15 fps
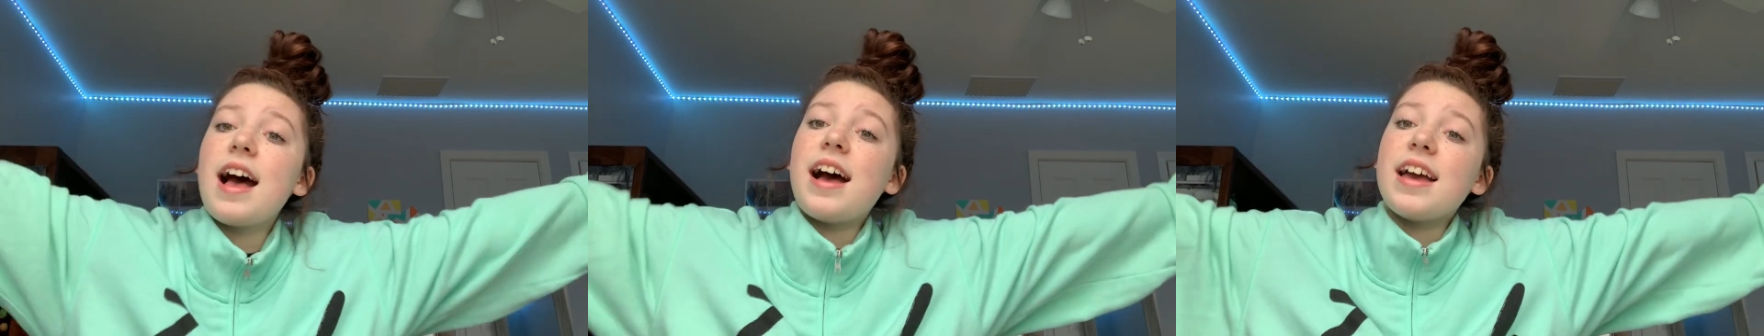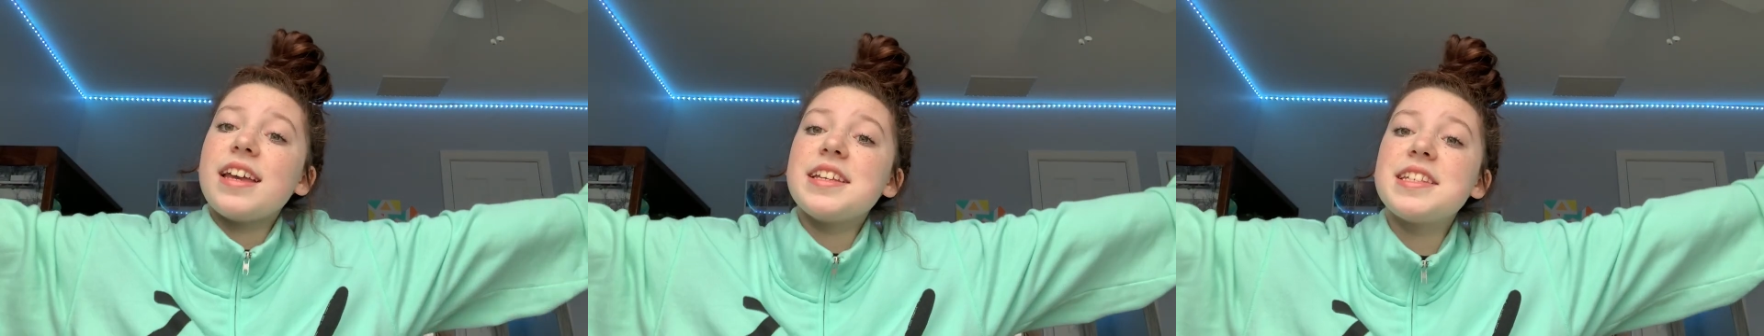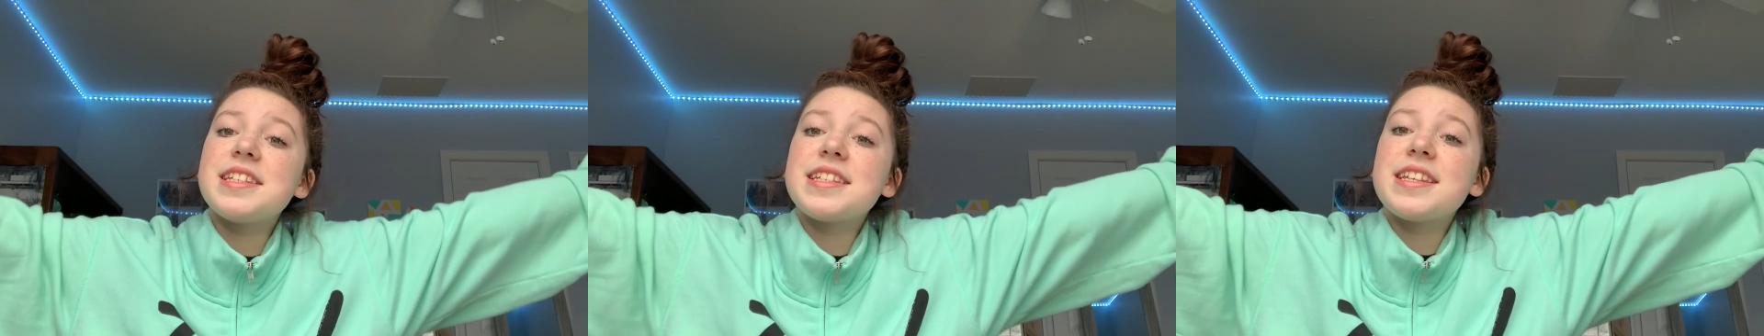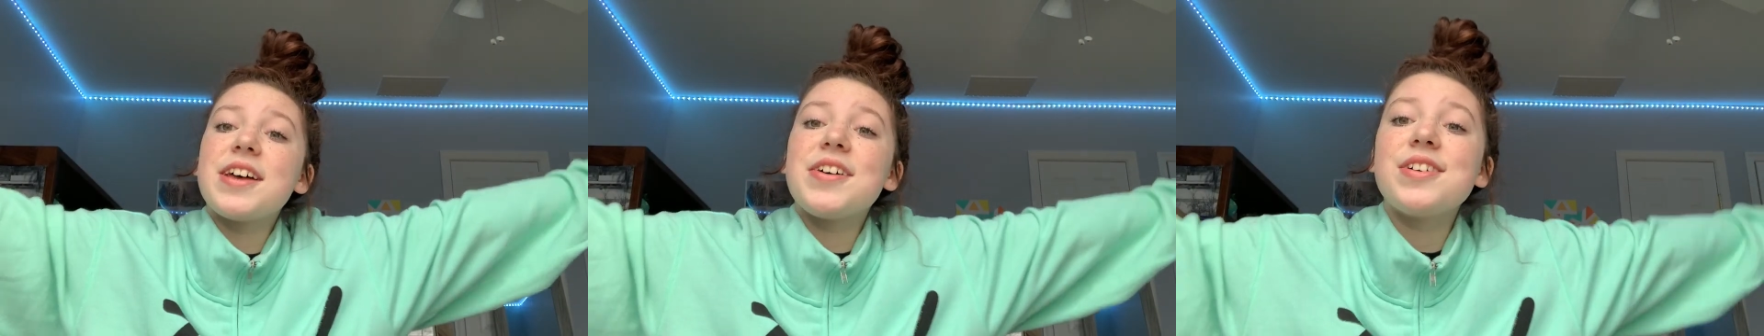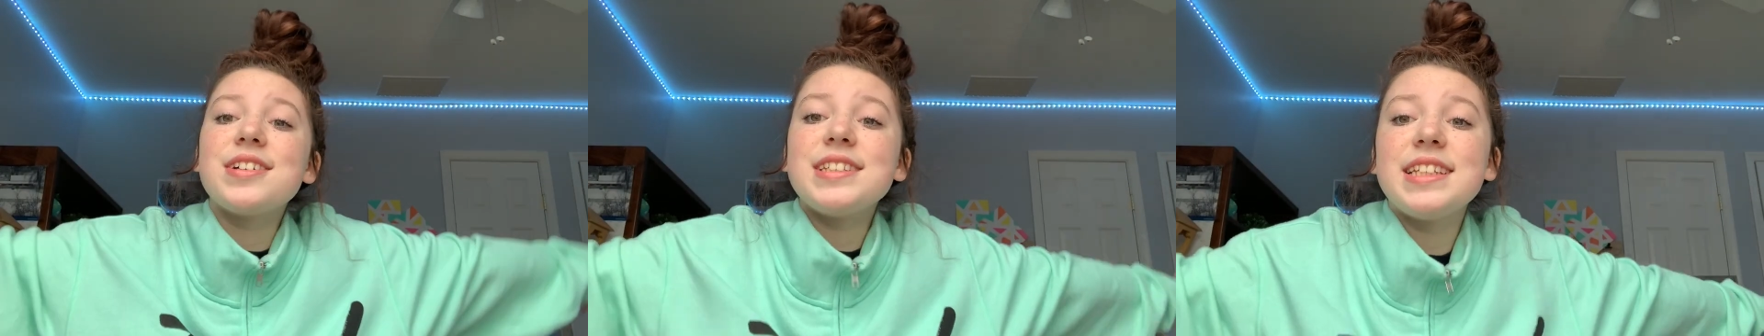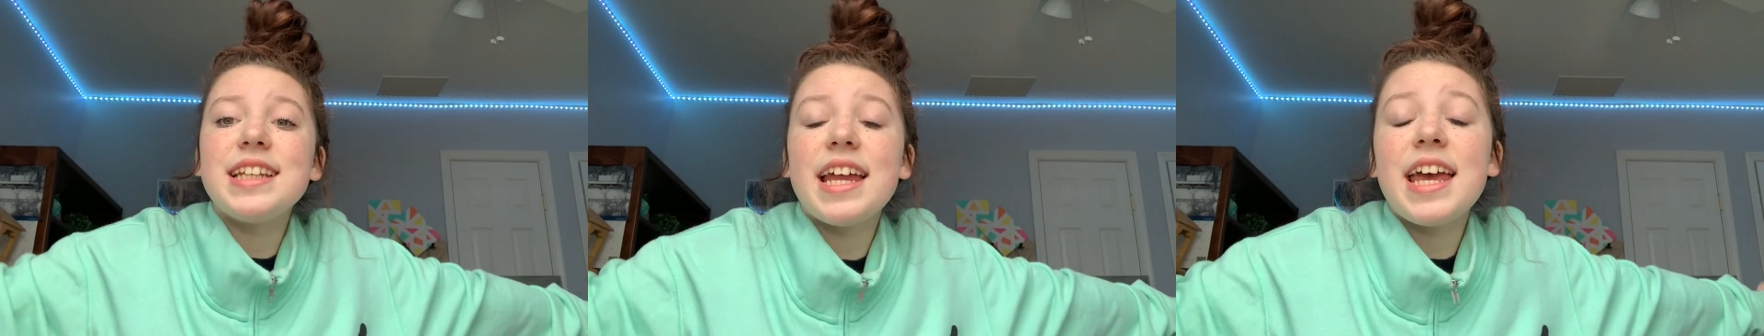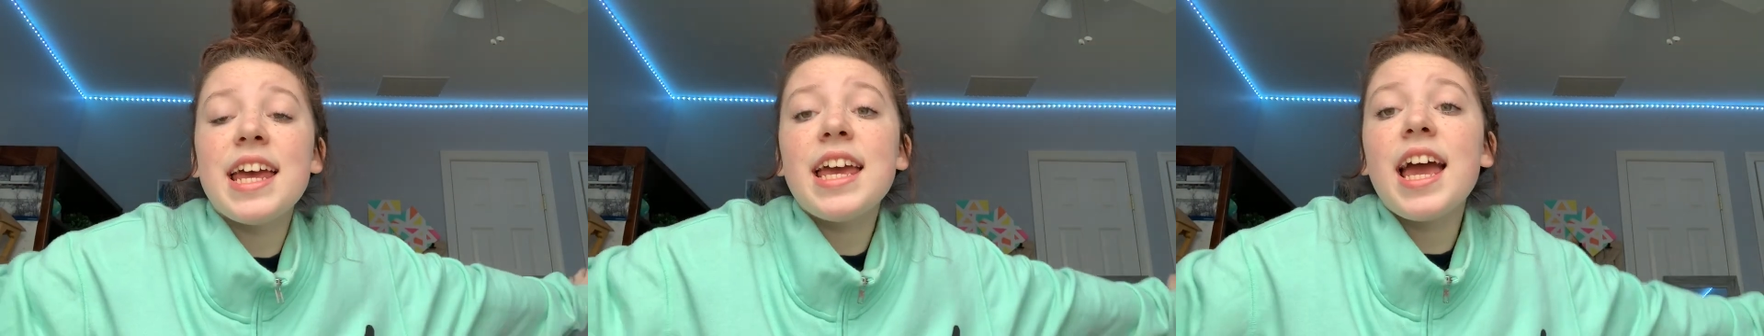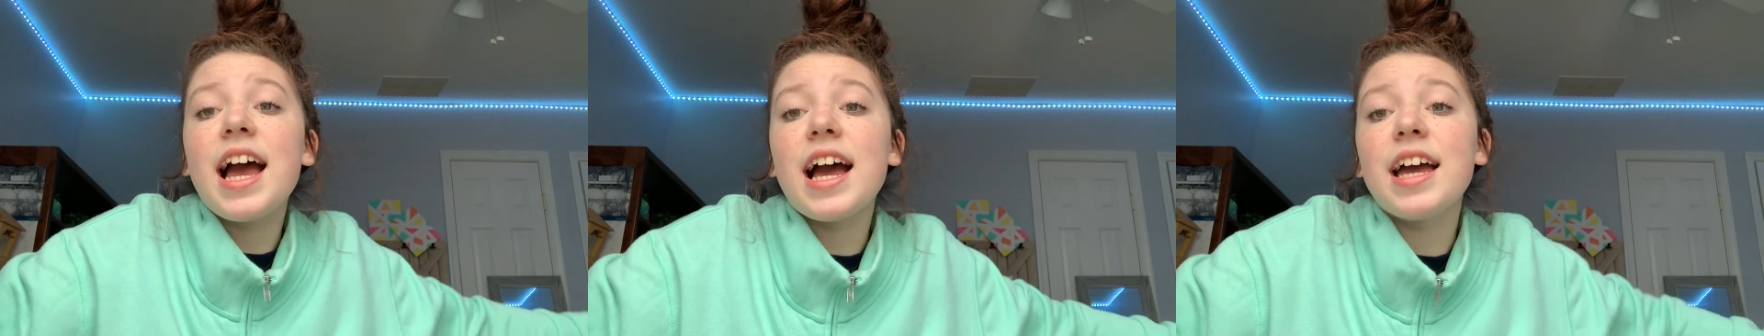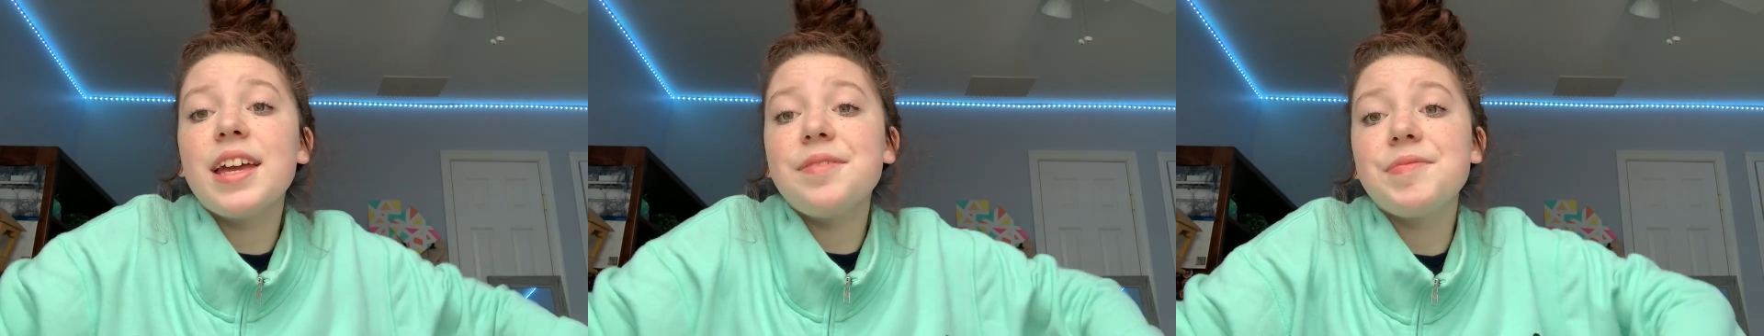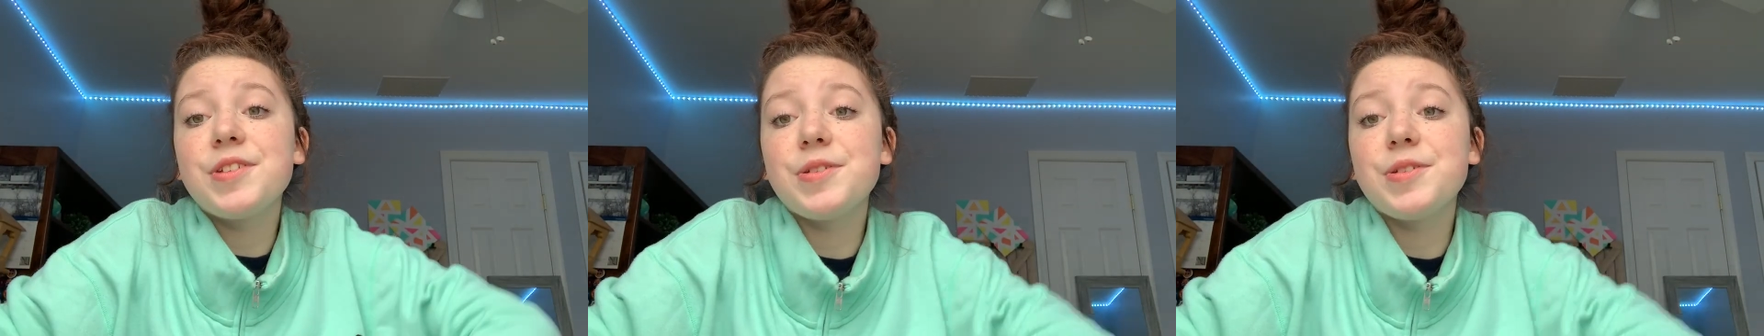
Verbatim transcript: Hi, so today I am